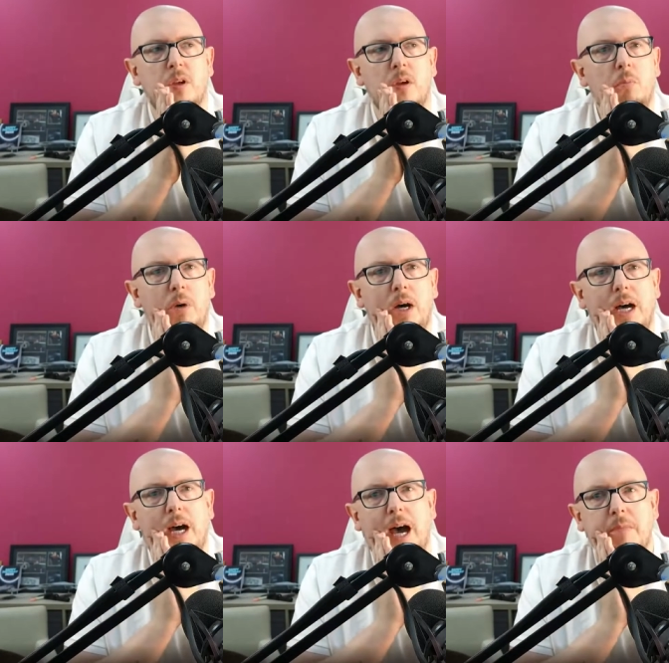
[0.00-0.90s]
But
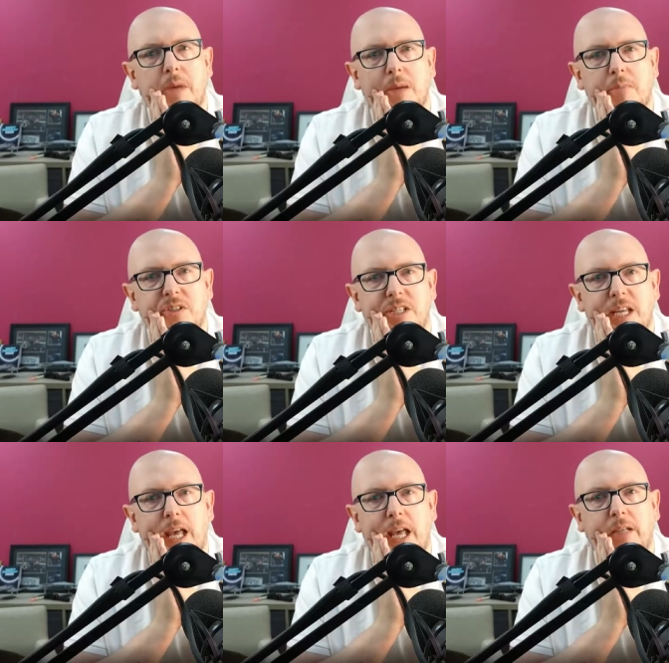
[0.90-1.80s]
I'm, I'm
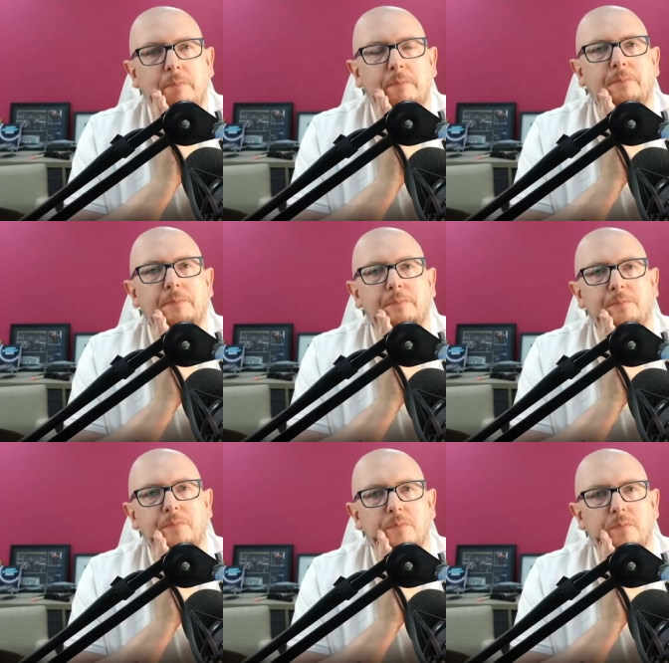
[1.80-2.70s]
seeing,
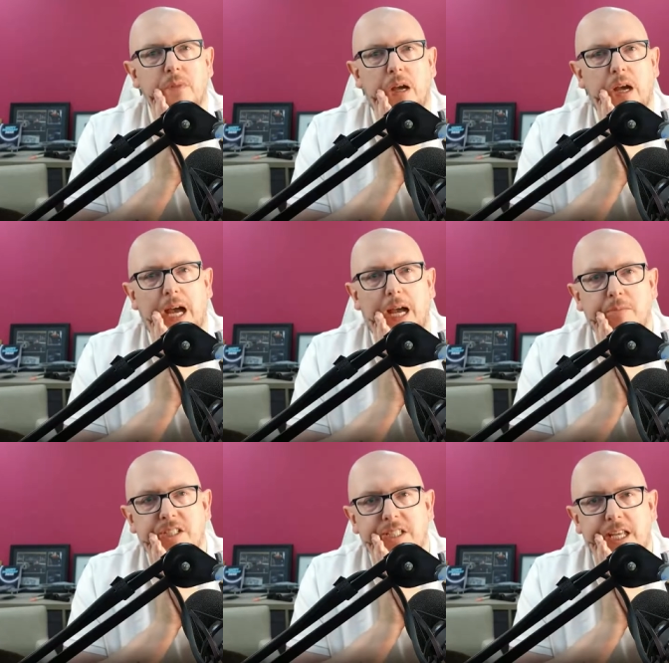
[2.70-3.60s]
I'm
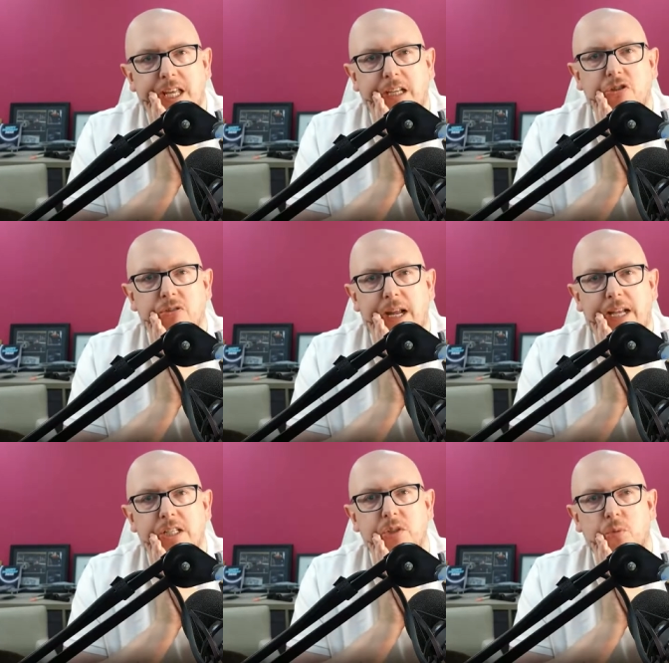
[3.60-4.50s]
seeing
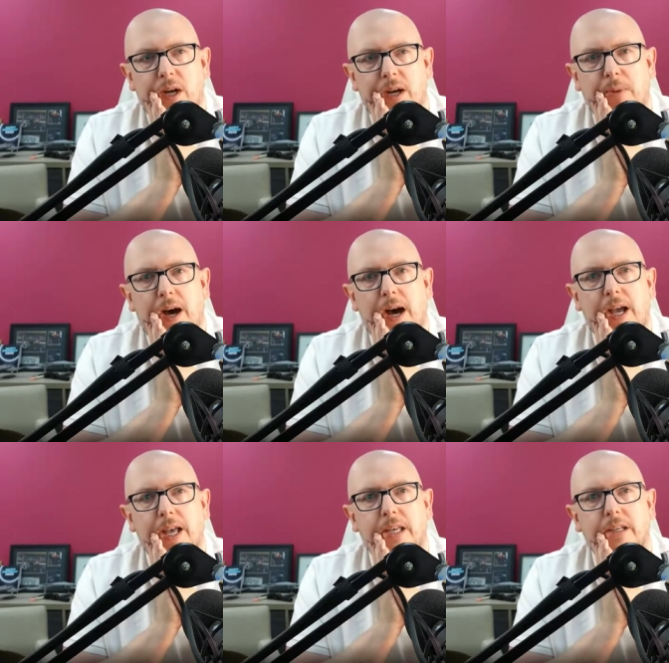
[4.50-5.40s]
trends
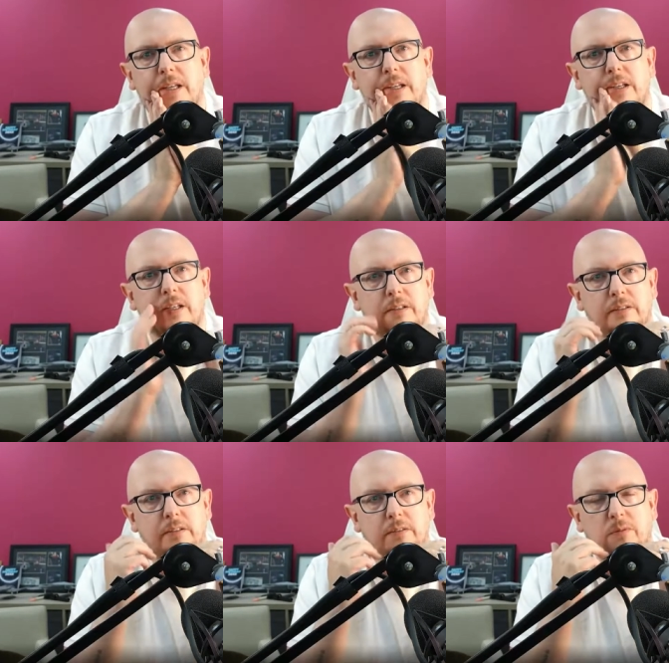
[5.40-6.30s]
whereby,
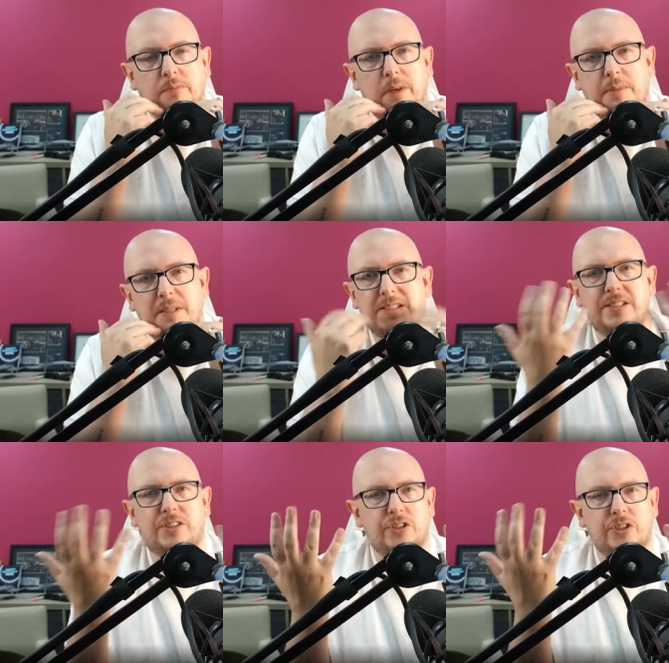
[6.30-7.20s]
maybe this is
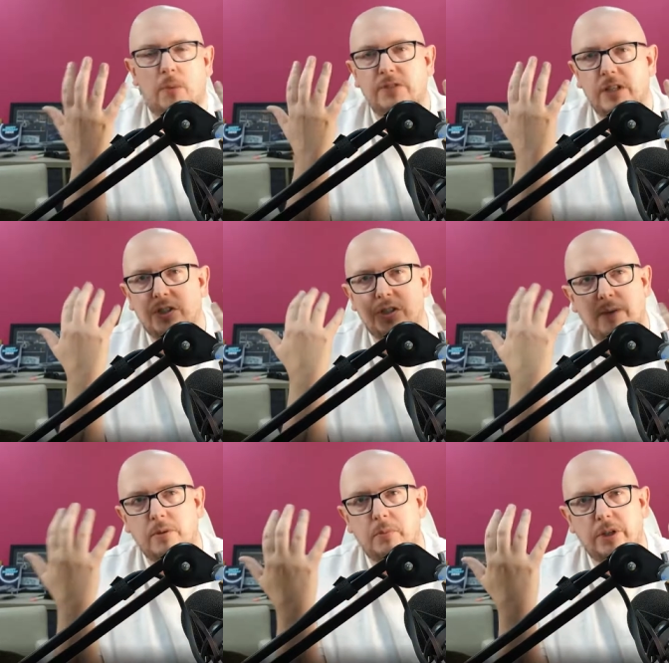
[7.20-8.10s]
just obvious to
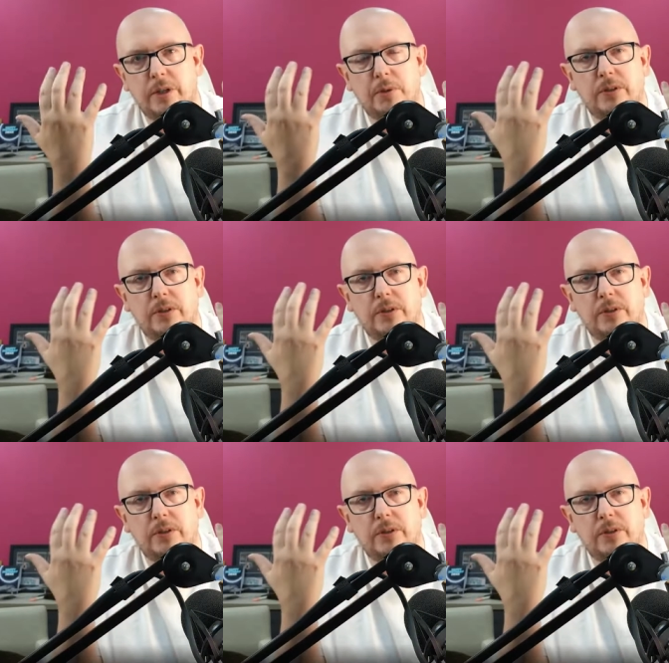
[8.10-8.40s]
everybody, but